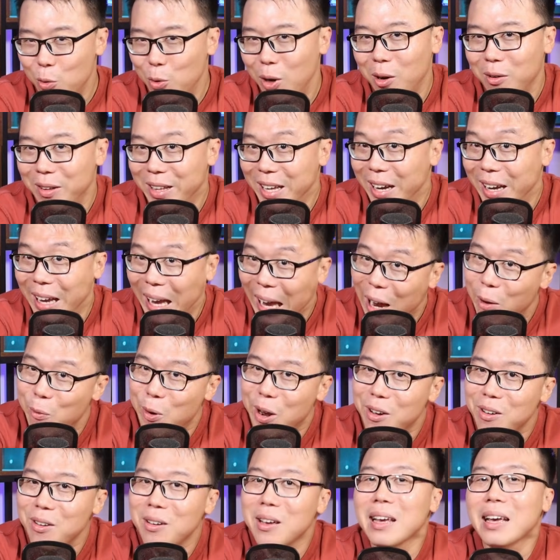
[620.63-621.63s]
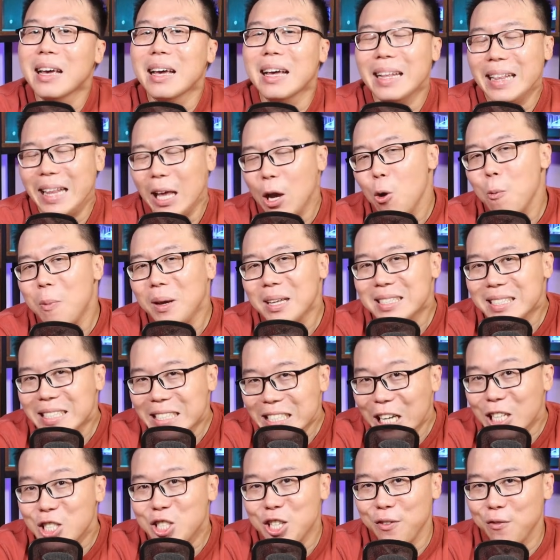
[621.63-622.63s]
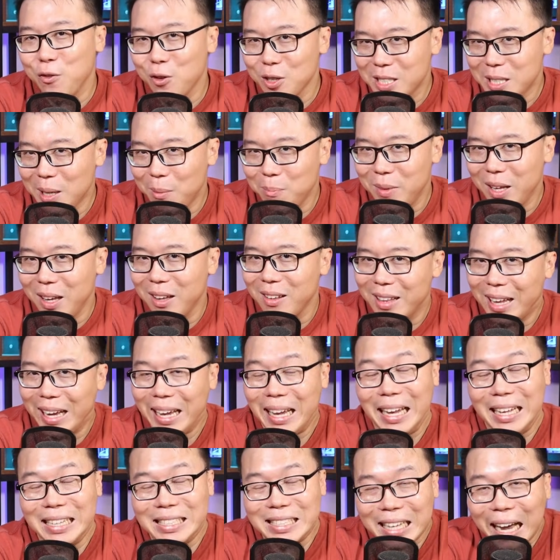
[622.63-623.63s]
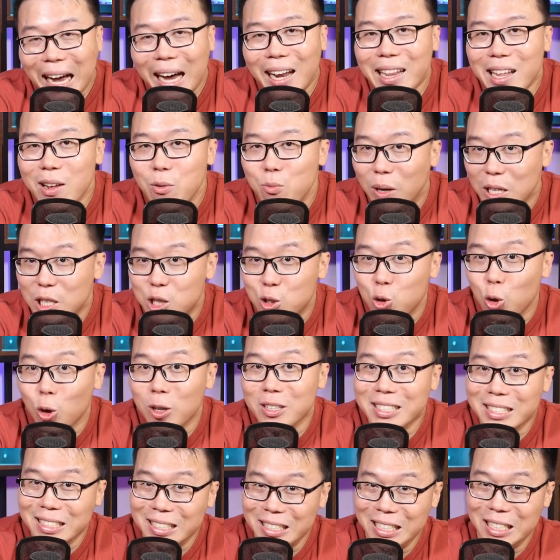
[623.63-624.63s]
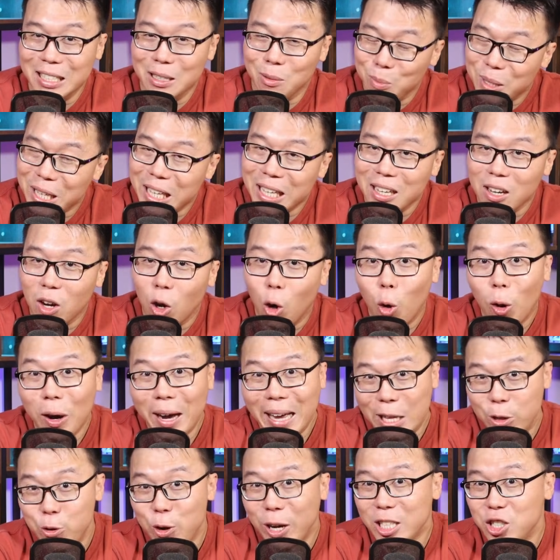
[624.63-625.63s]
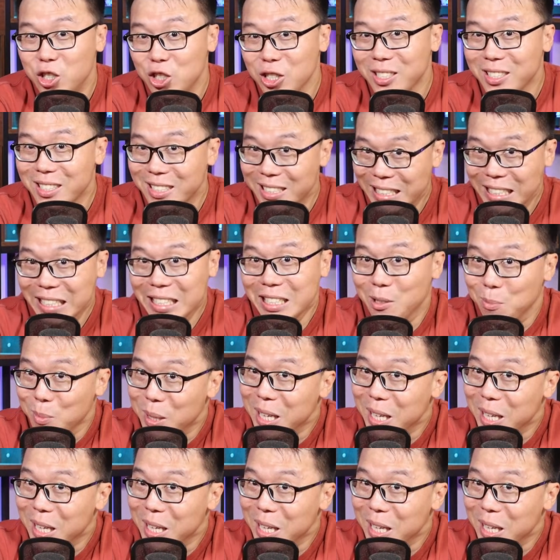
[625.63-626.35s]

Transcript: around their area, they will be searching for something like Italian restaurants near me or attractions near